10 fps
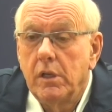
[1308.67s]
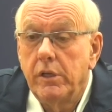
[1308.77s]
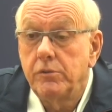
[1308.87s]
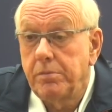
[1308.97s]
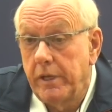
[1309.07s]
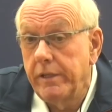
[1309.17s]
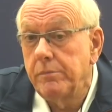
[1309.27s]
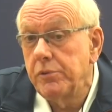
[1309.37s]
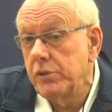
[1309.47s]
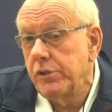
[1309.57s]
He's played
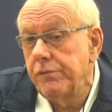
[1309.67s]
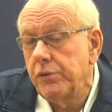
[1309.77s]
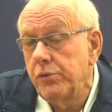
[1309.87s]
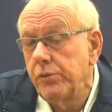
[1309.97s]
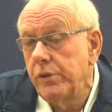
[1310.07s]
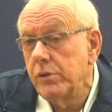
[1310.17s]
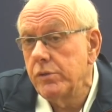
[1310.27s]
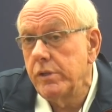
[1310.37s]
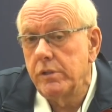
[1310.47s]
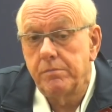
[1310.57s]
the position for 2
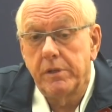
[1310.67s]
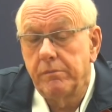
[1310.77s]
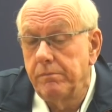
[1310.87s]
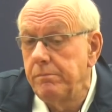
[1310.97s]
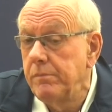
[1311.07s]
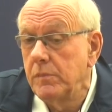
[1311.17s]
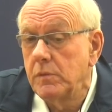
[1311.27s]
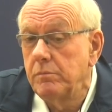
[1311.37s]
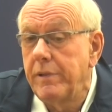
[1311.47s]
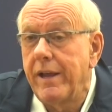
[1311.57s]
years. He's been
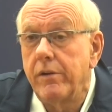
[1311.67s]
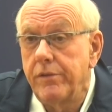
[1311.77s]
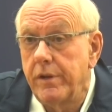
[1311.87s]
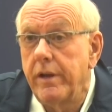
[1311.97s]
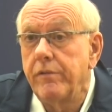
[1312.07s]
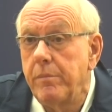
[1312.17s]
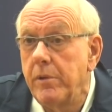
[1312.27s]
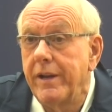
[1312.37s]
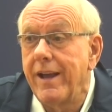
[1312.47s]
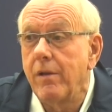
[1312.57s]
better than
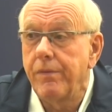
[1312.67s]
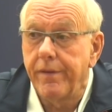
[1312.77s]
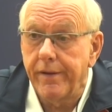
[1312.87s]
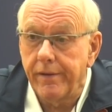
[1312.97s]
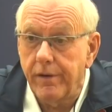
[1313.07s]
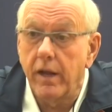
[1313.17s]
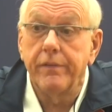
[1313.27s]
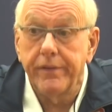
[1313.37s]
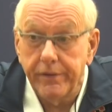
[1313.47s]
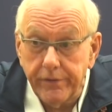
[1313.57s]
everybody out there
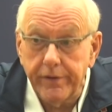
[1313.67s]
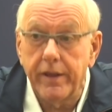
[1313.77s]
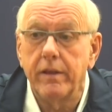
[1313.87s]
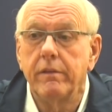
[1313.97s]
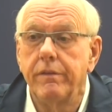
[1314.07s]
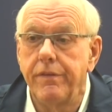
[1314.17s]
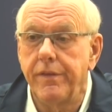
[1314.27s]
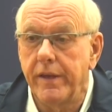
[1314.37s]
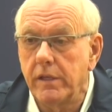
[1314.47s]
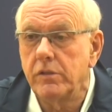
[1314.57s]
on the internet
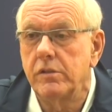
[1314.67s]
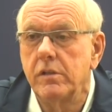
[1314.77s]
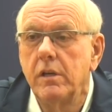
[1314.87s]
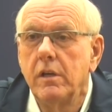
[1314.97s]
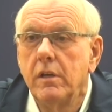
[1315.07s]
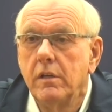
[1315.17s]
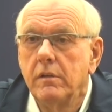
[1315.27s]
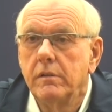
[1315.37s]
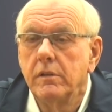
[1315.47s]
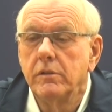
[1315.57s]
thinks.
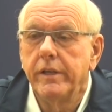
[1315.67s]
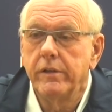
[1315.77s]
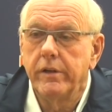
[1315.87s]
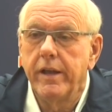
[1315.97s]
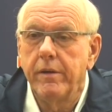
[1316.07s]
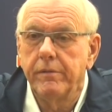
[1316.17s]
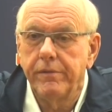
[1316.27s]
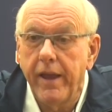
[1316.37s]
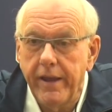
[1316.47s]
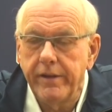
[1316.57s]
The internet
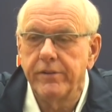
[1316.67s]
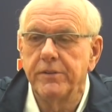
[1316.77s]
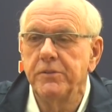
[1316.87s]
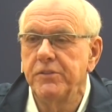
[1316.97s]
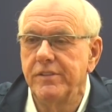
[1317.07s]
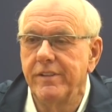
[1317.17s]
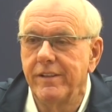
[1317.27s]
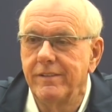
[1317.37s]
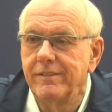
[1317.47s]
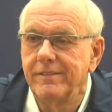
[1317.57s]
haters
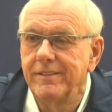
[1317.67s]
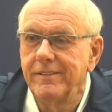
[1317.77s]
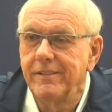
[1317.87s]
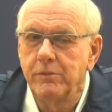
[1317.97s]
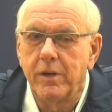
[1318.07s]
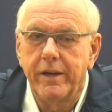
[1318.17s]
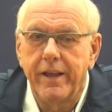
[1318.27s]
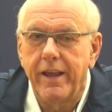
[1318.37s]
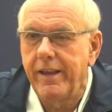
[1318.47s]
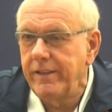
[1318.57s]
that want to
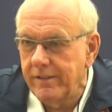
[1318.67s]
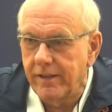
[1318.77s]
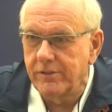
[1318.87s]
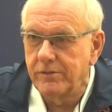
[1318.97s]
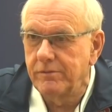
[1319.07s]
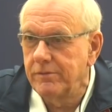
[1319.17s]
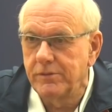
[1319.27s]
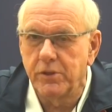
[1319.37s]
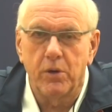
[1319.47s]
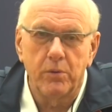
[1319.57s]
hate on
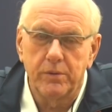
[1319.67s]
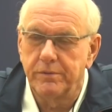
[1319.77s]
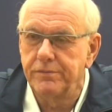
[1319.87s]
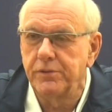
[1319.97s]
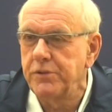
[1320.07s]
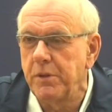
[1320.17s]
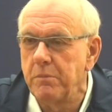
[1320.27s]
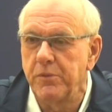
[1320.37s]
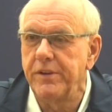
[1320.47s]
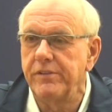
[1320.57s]
Joe, or for
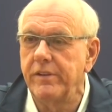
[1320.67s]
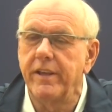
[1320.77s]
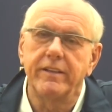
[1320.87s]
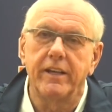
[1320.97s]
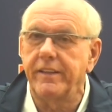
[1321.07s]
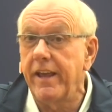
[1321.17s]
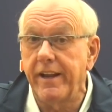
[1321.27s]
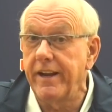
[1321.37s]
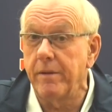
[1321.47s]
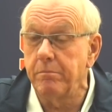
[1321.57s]
some reason, they
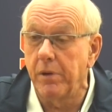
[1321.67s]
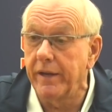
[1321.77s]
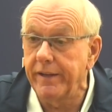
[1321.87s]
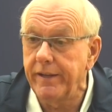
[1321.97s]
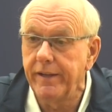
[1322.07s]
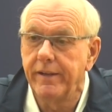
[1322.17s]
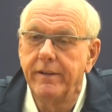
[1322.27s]
hated on Buddy.